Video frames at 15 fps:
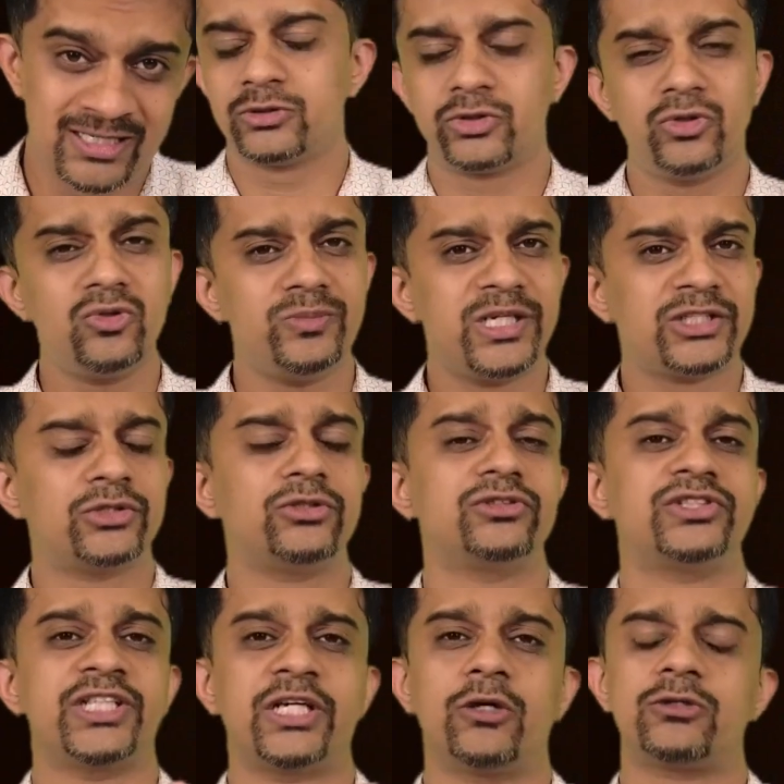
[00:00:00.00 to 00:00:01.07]
So do make sure to
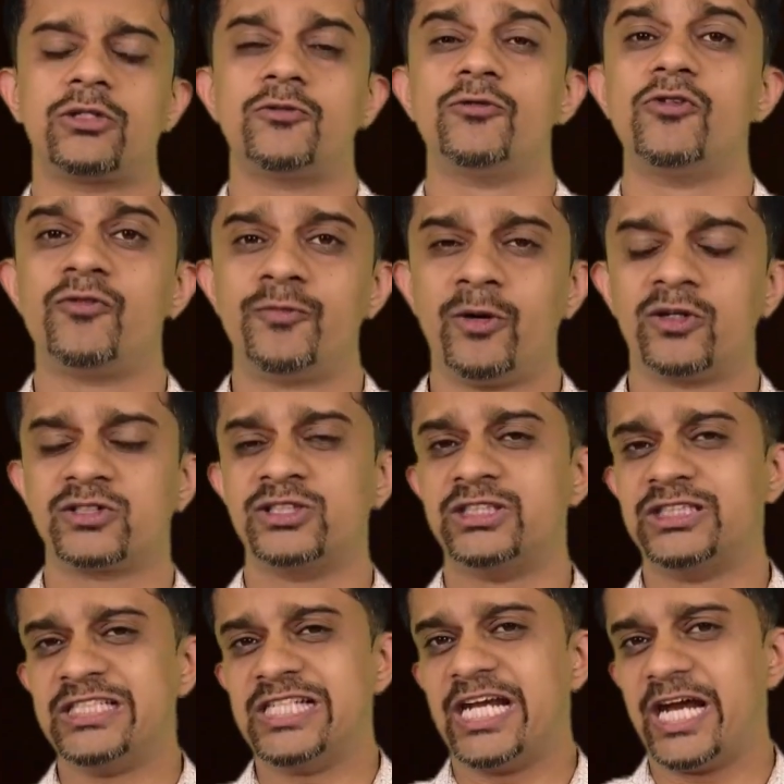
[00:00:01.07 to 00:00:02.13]
check out the Wolfbox
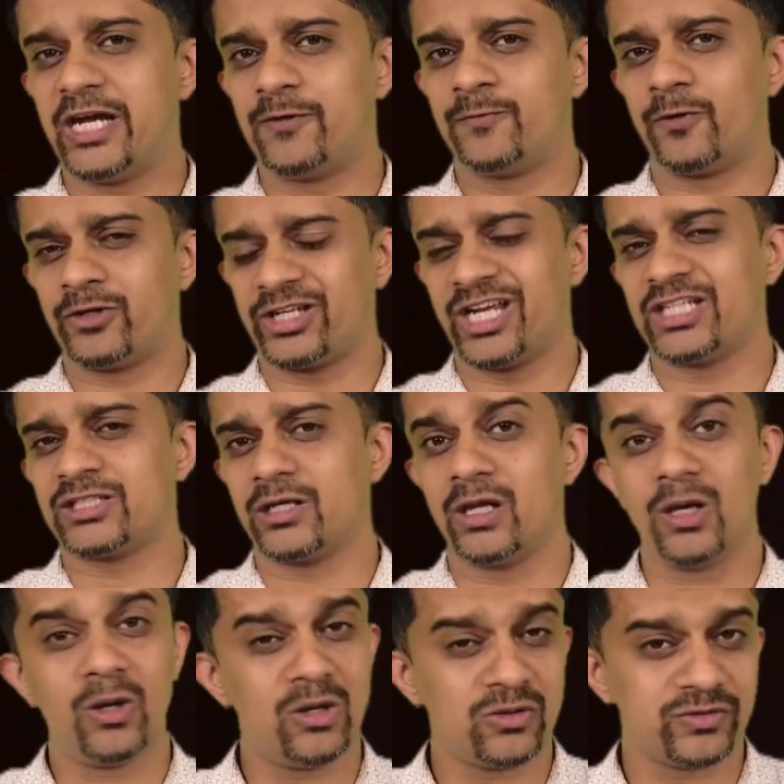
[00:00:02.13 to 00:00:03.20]
G900
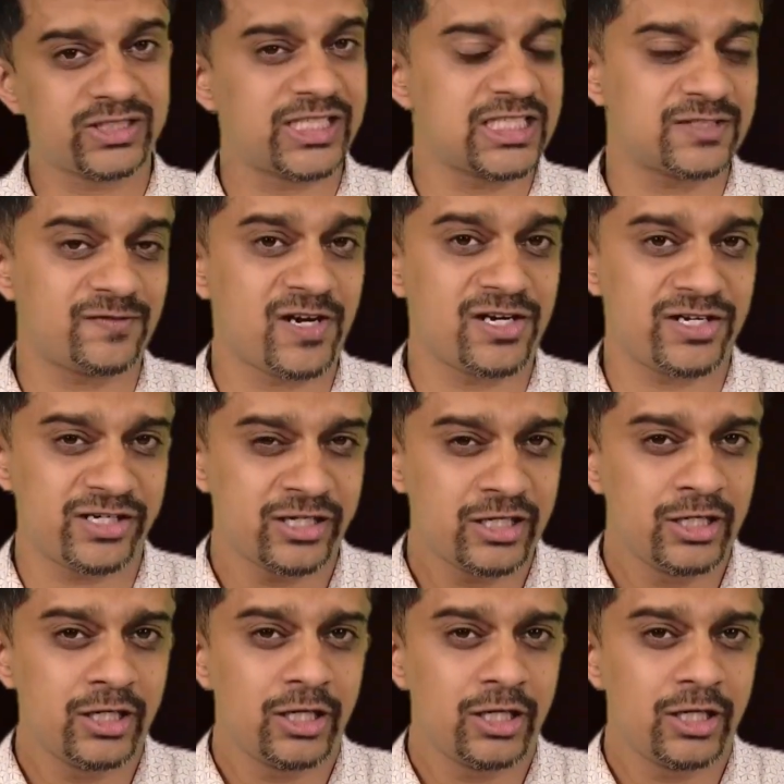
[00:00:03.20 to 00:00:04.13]
along with the S500